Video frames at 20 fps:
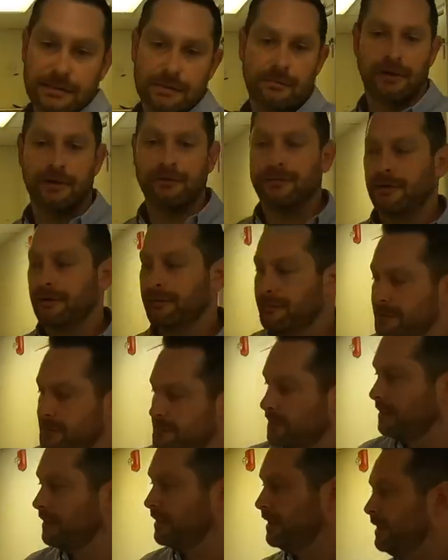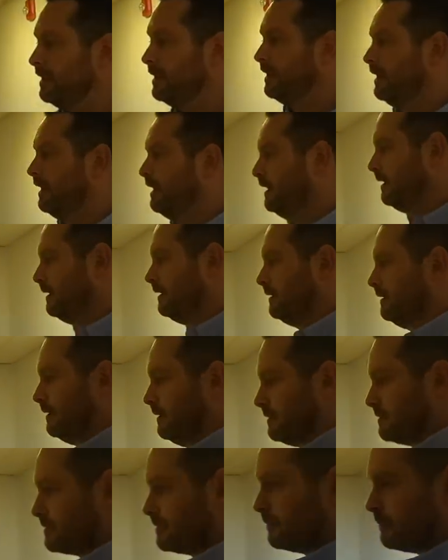square foot facility, and
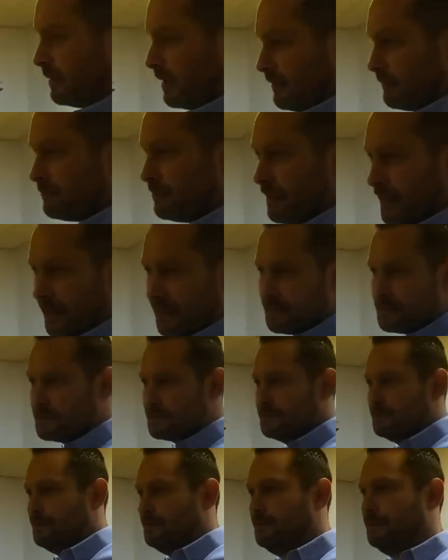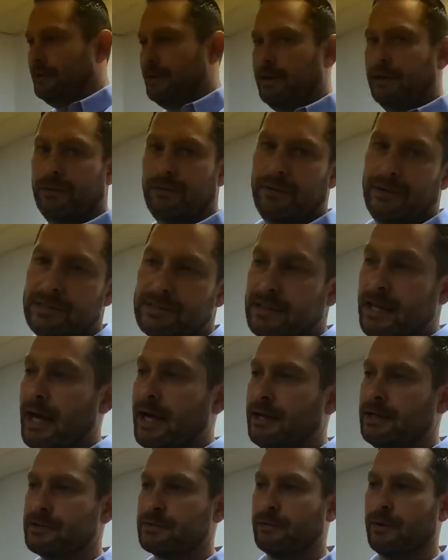uh, soon we have plans to increase
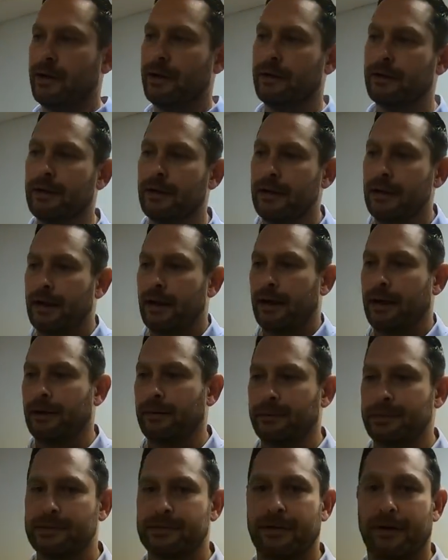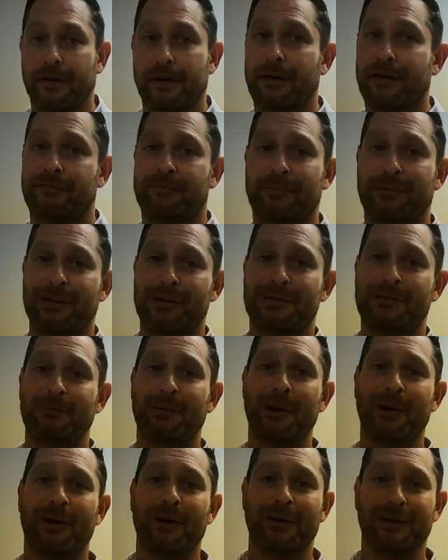that as well. Uh, we started off pretty
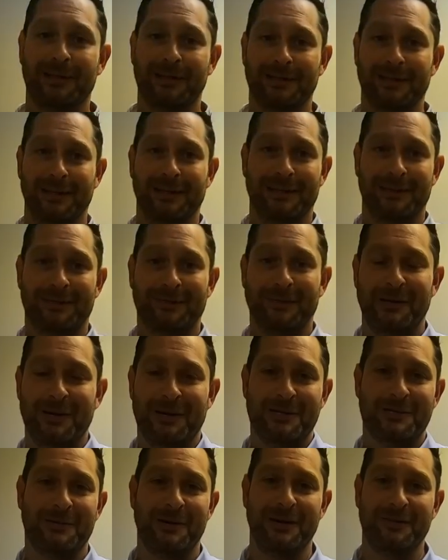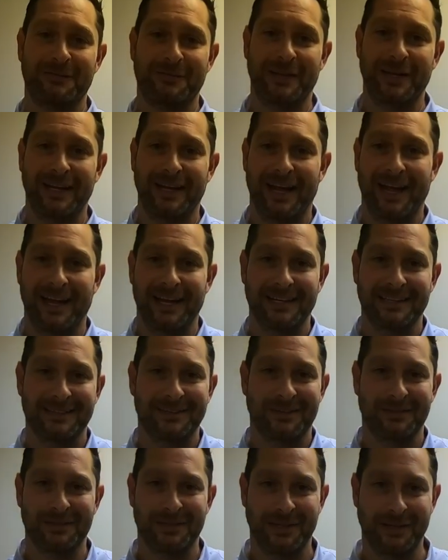small in uh, 300 square feet, and
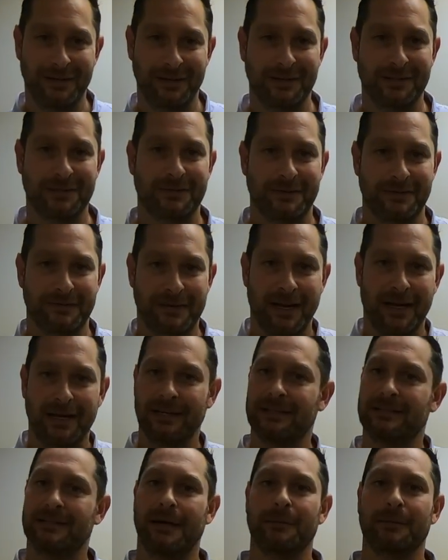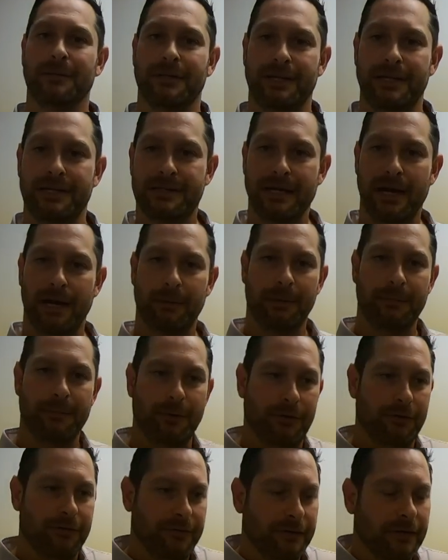over the years we've kind of doubled each time we
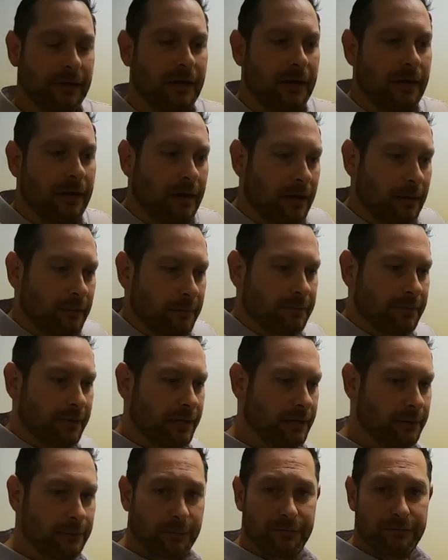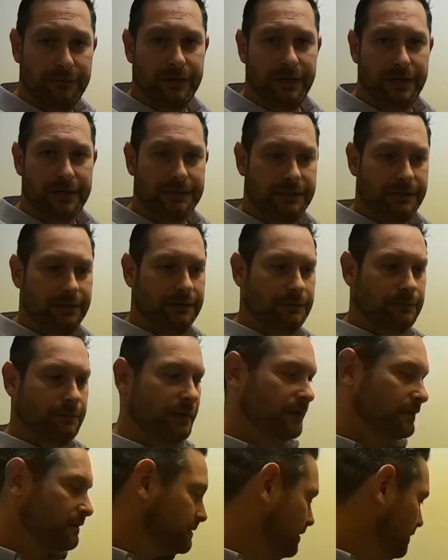move, and uh, we're planning to move for next year as
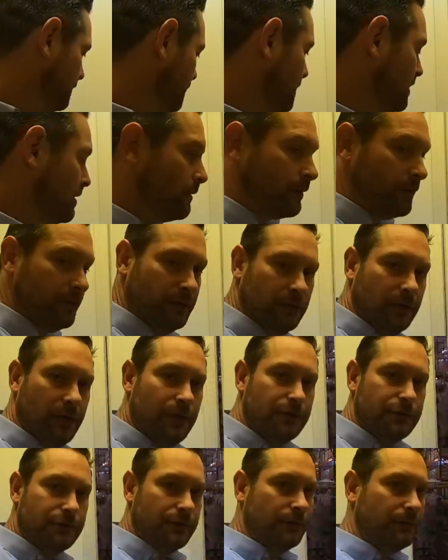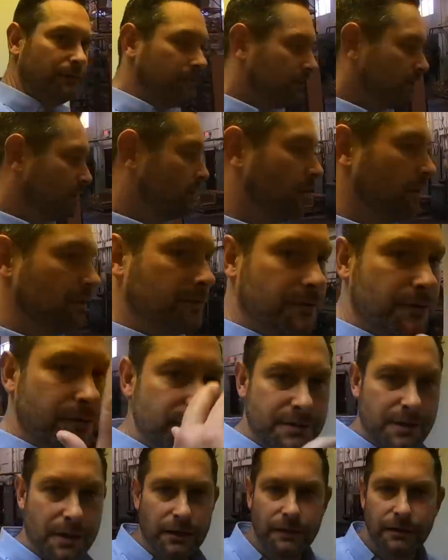well. So we're in the lunchroom with the
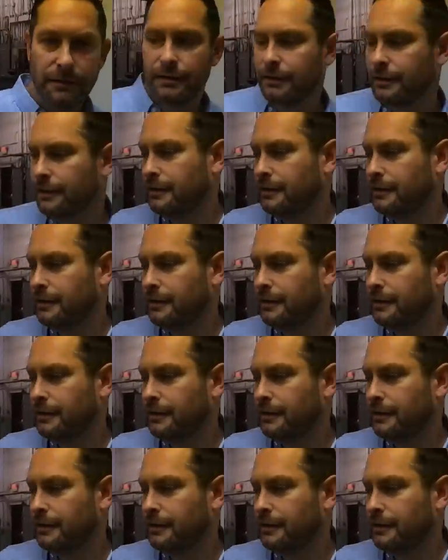cartoons on,